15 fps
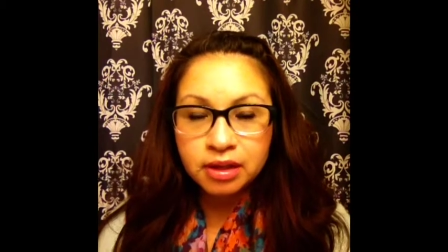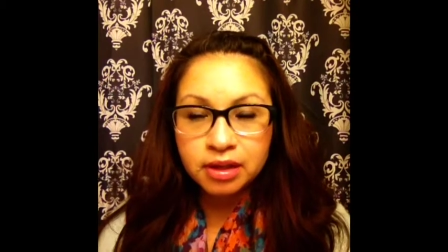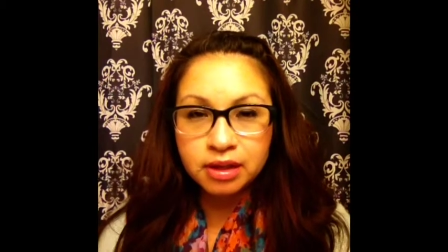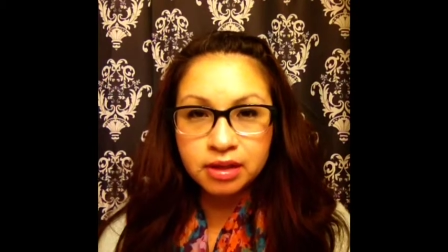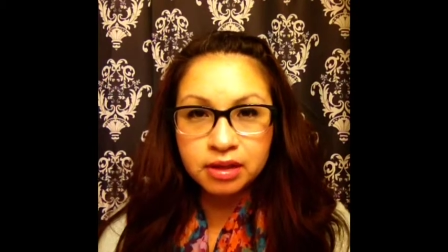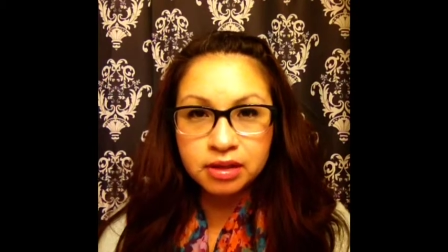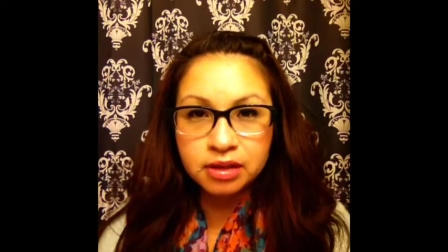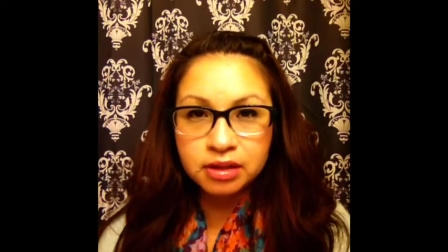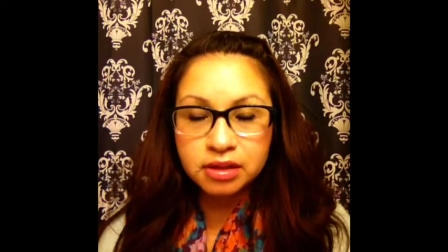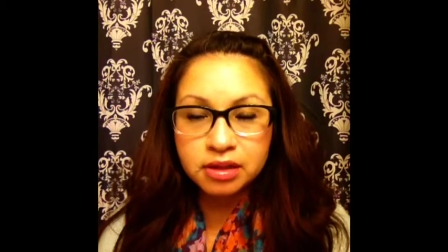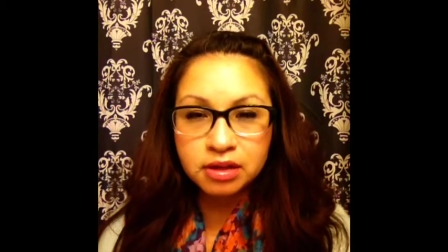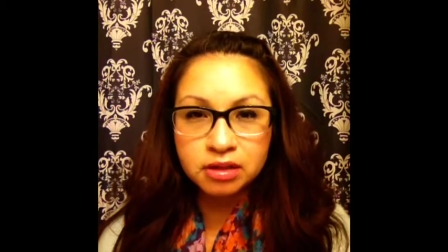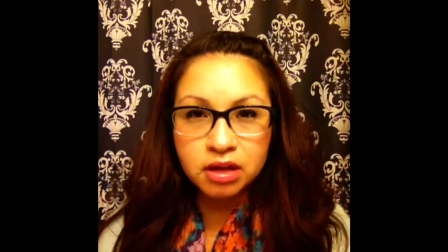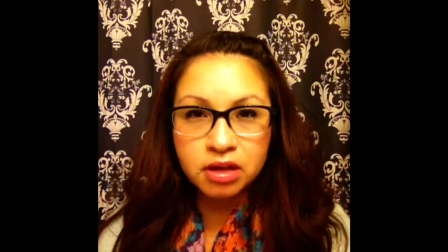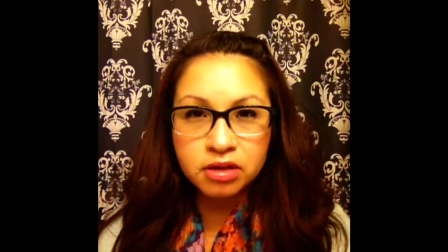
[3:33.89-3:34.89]
And I think
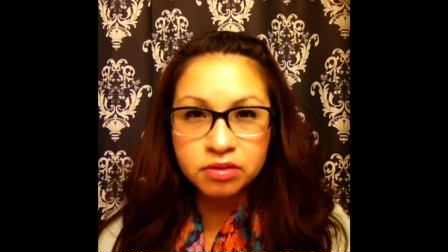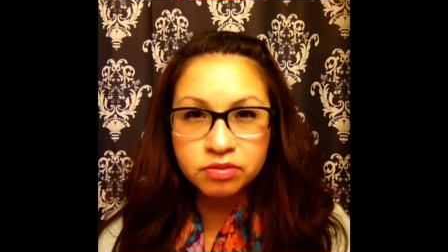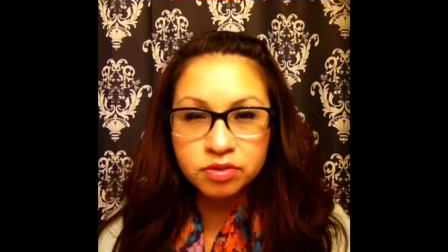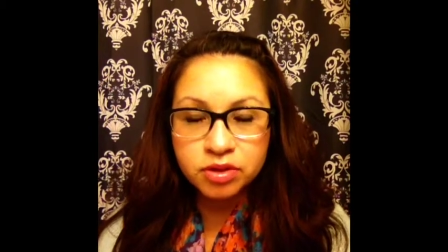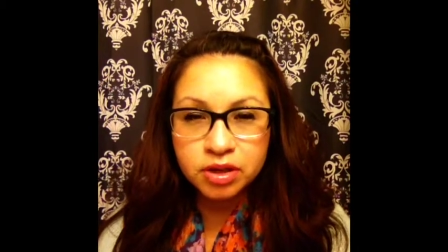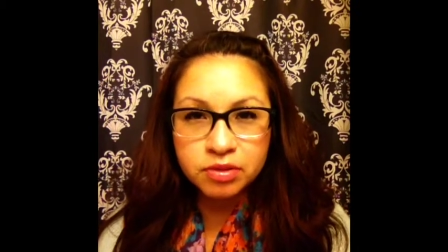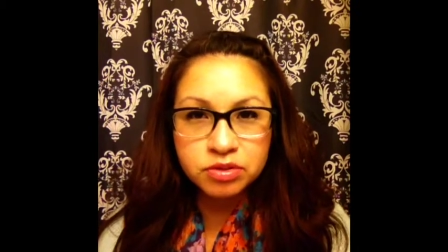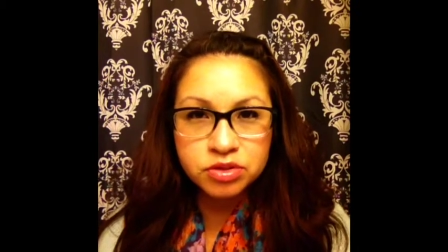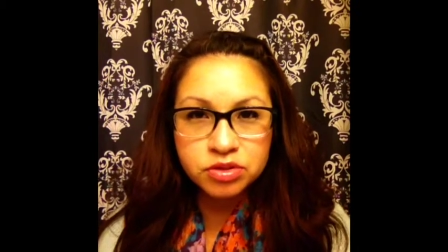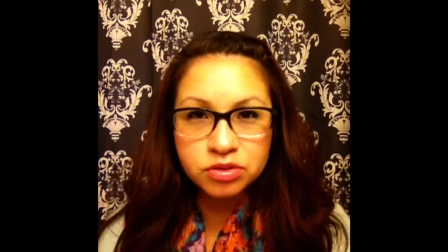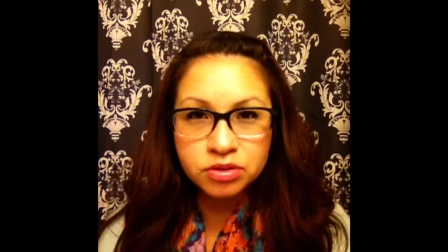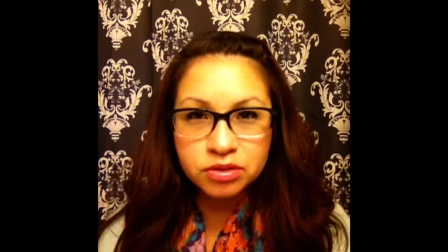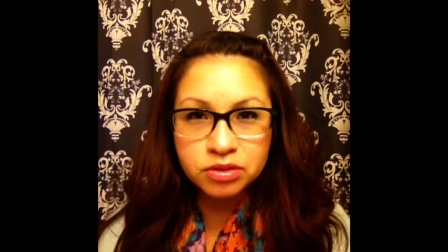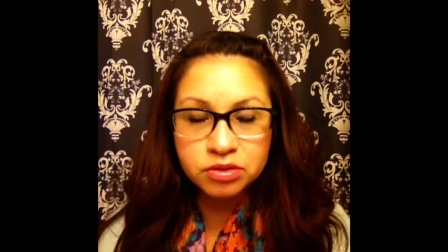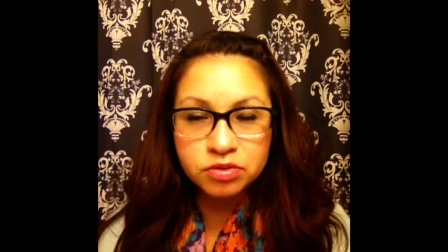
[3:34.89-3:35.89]
a lot of what I was
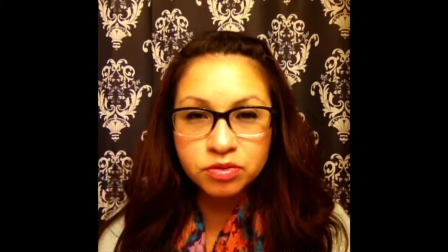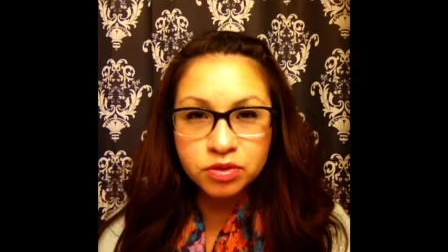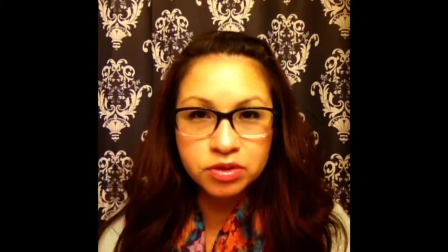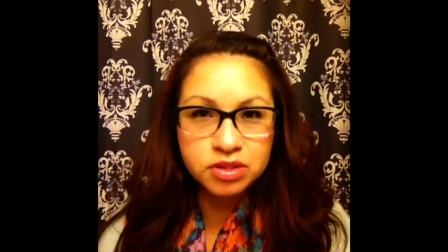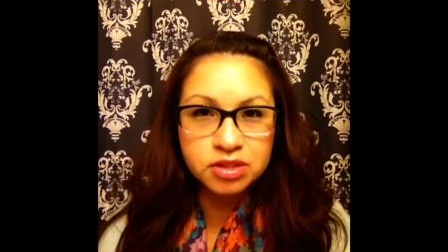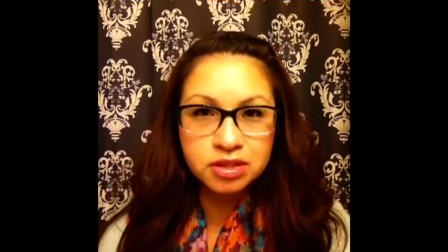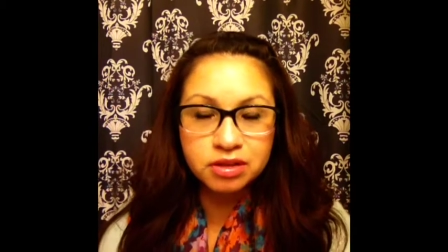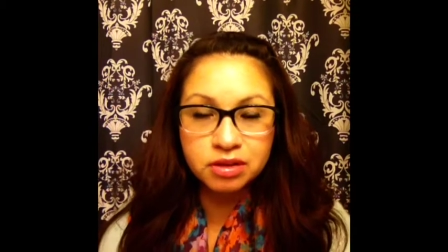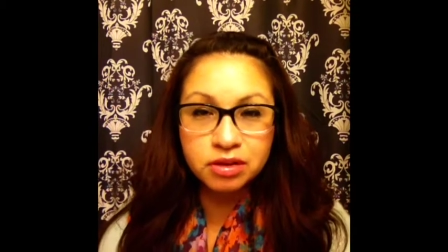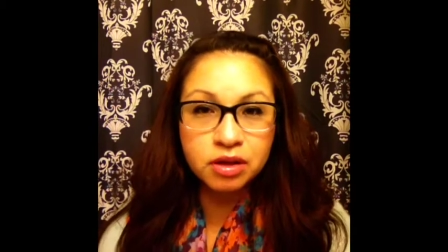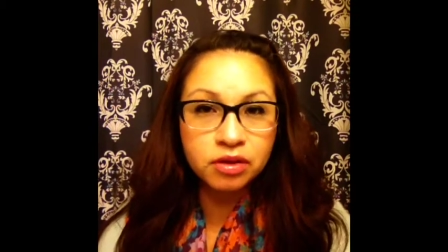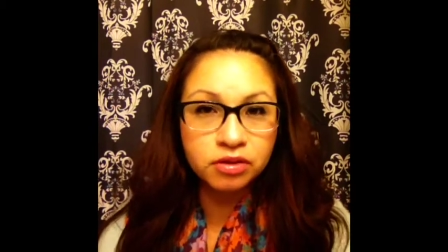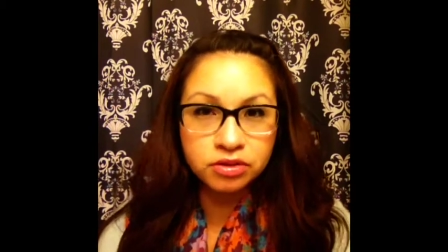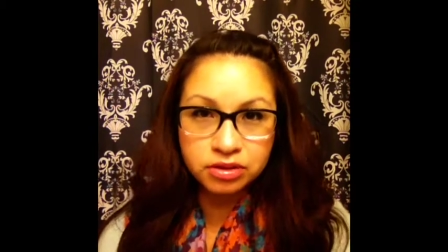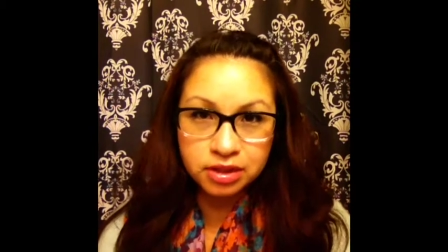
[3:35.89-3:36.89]
doing, I was focusing on
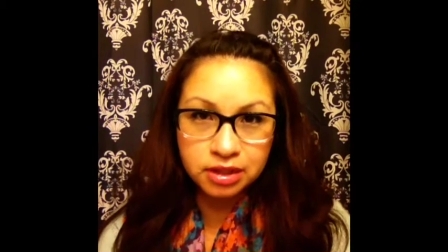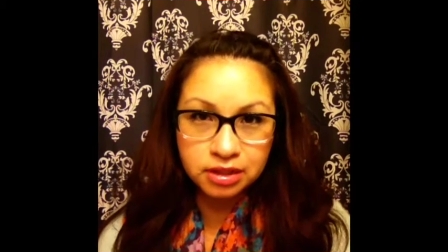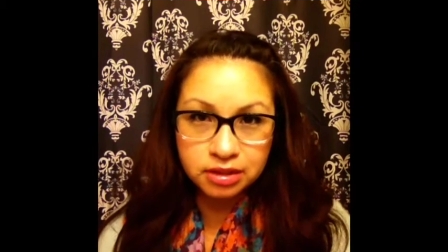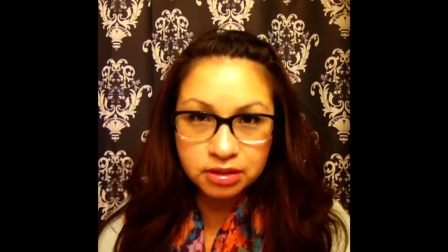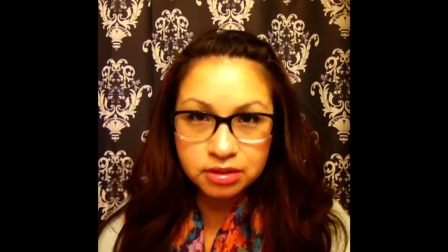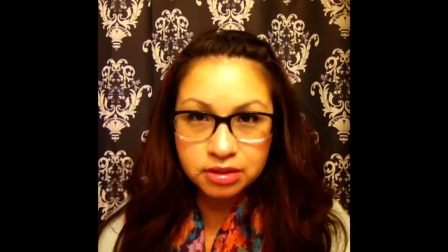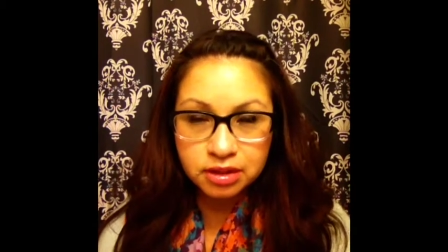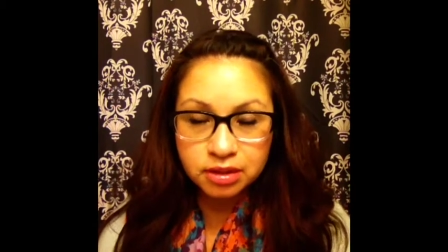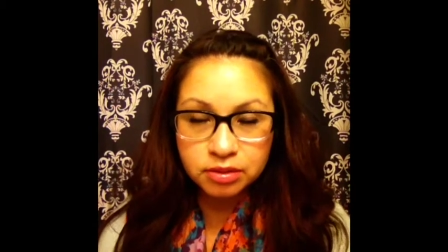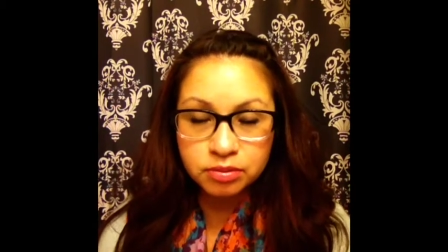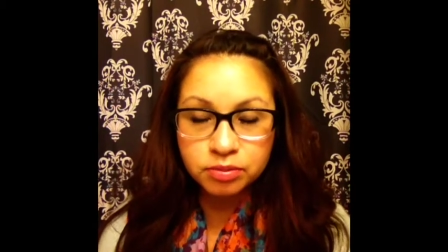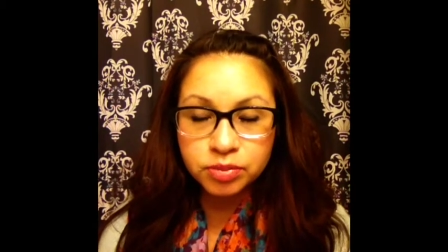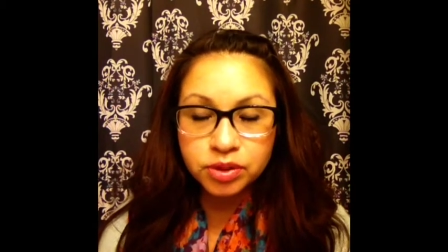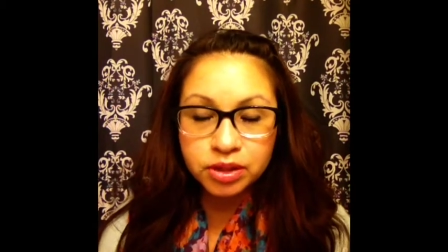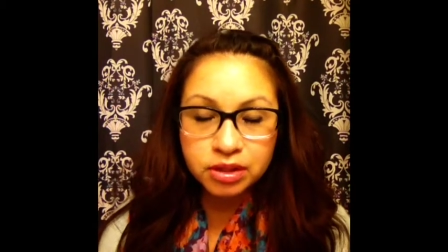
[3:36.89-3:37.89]
other things
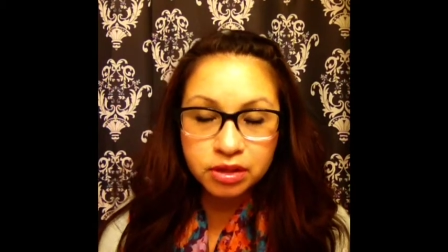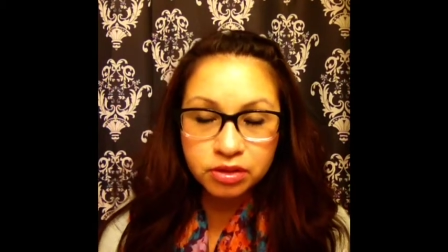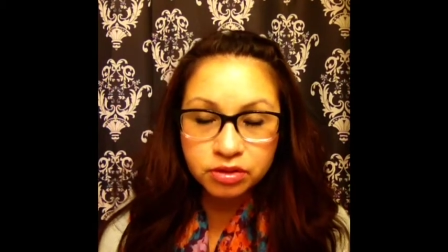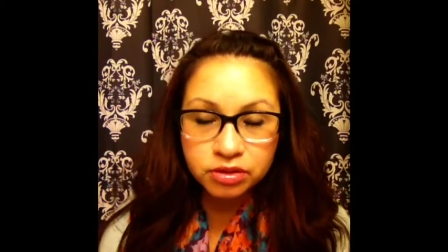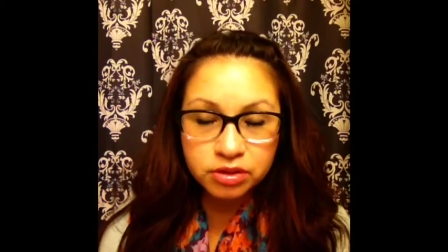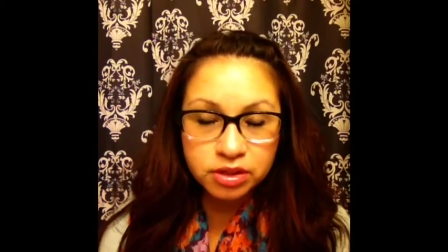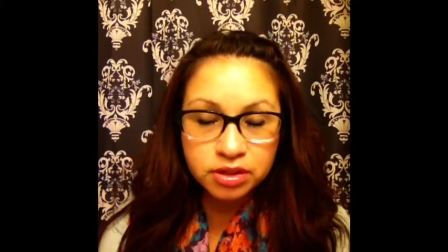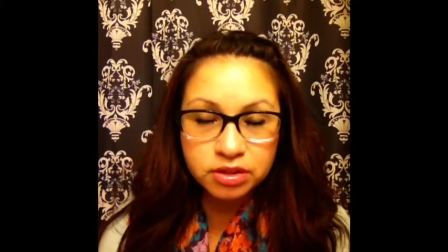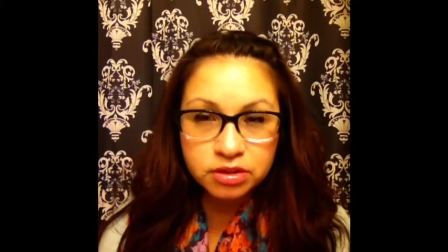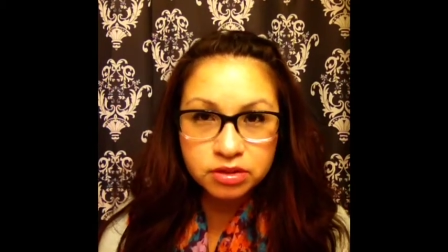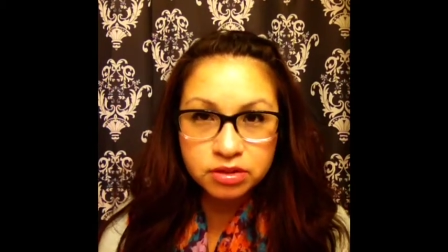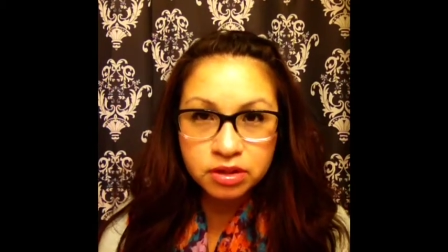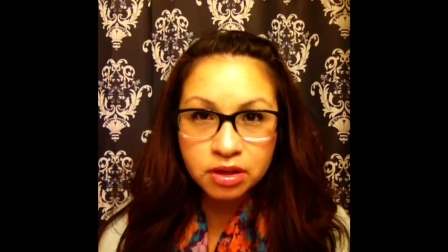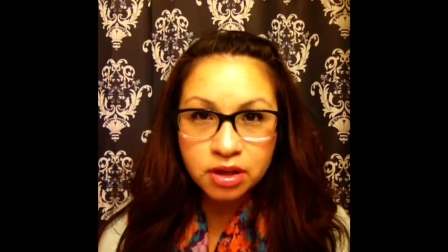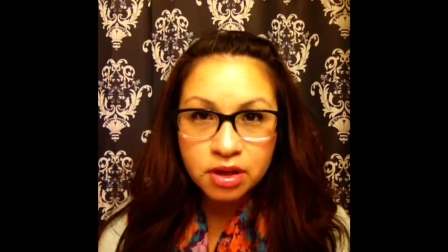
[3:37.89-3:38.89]
and putting other
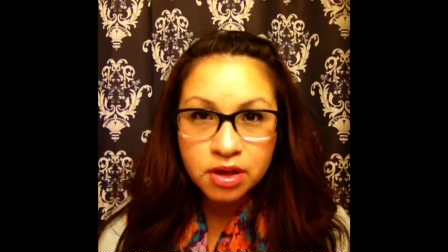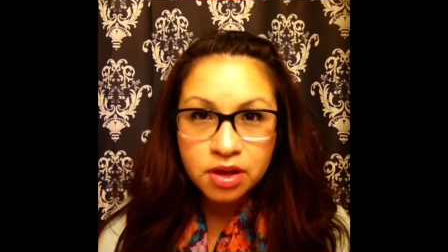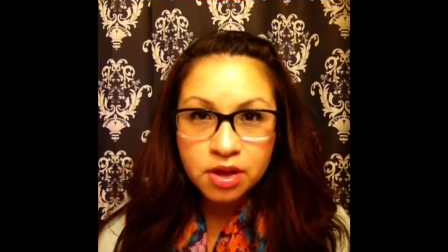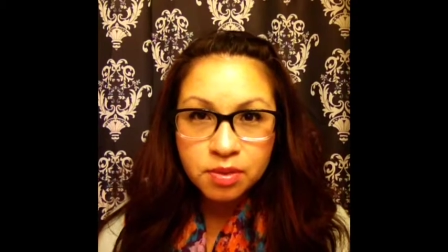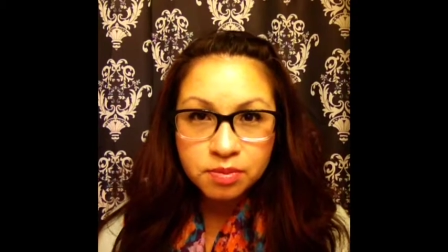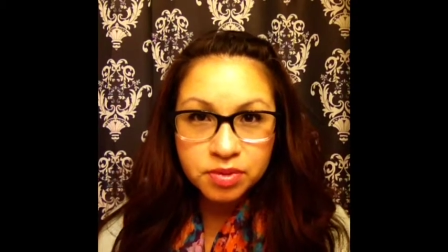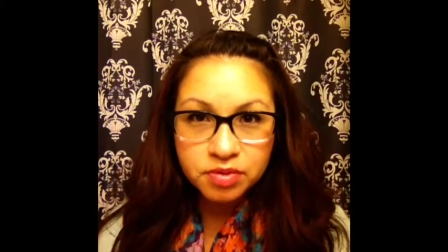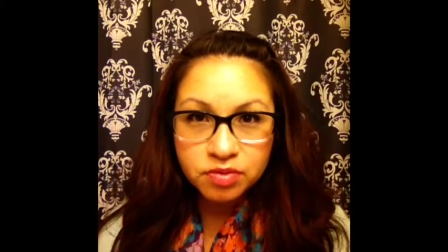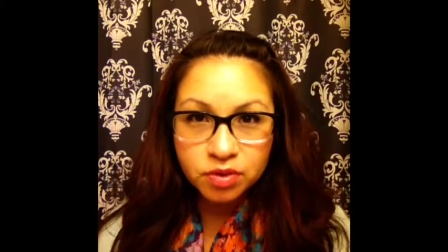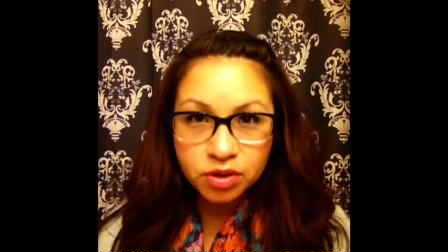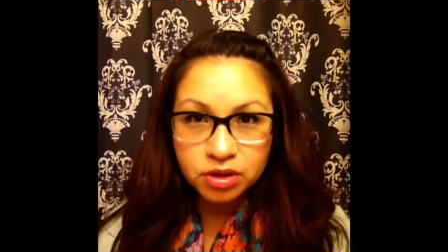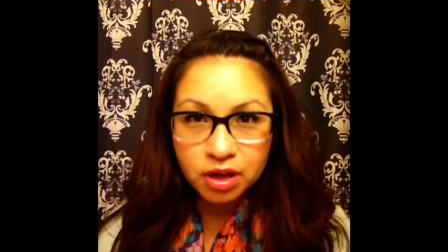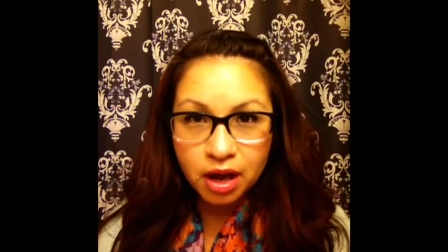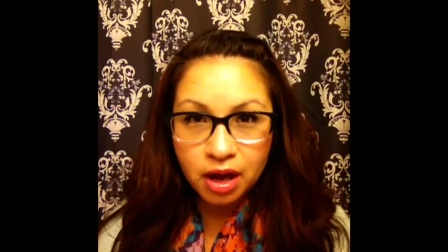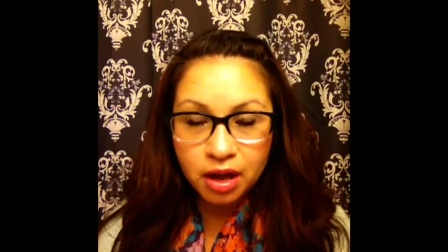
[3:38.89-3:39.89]
things before
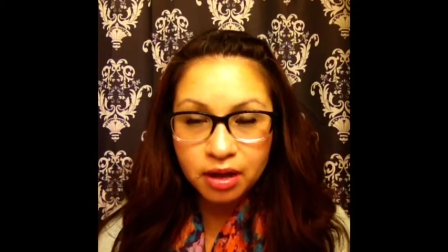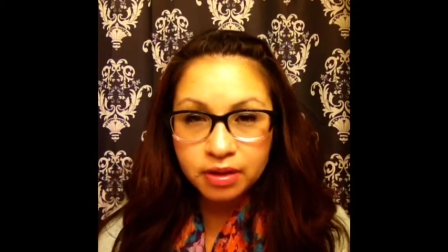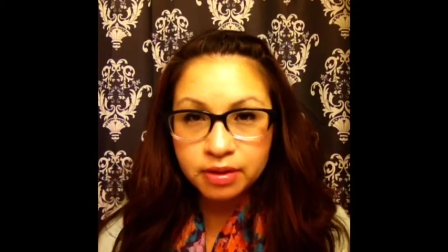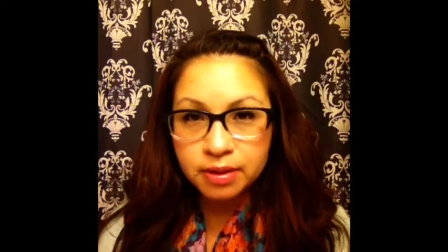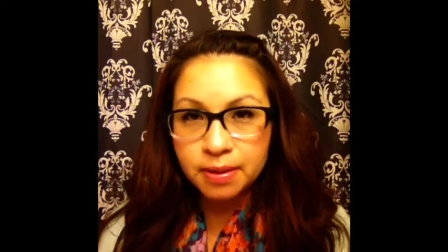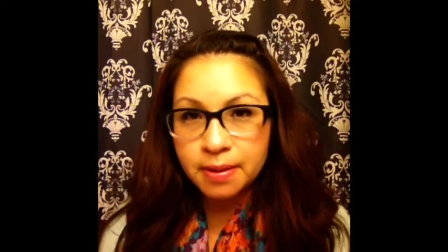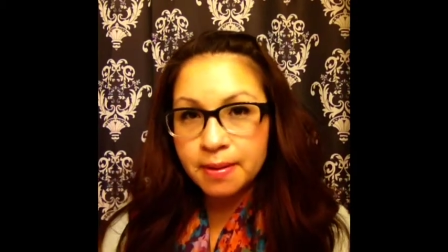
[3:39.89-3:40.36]
God